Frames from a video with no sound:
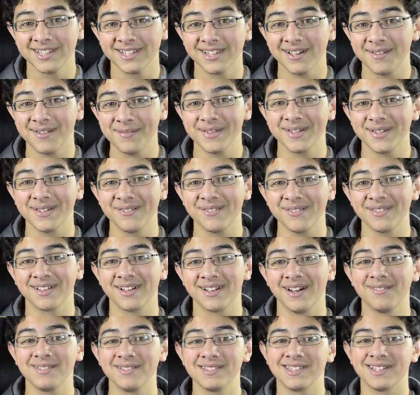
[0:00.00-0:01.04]
Let me know in the
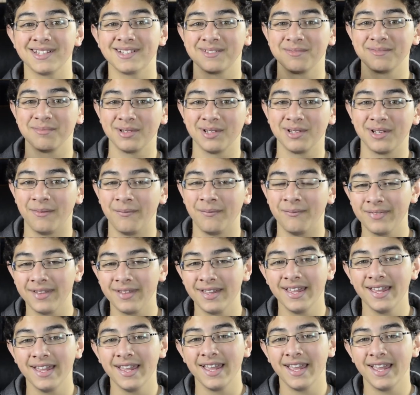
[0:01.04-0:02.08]
comment section below.
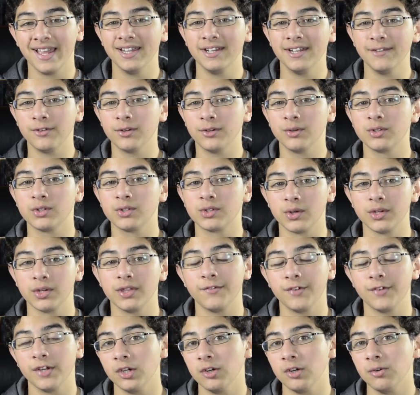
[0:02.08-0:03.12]
And if you enjoyed
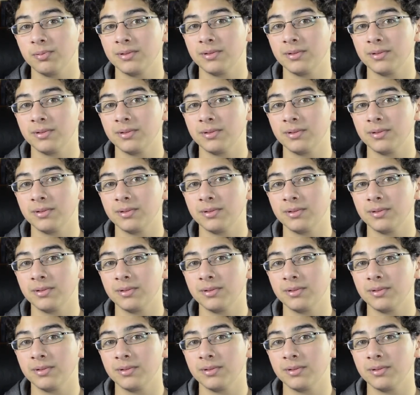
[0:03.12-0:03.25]
the video,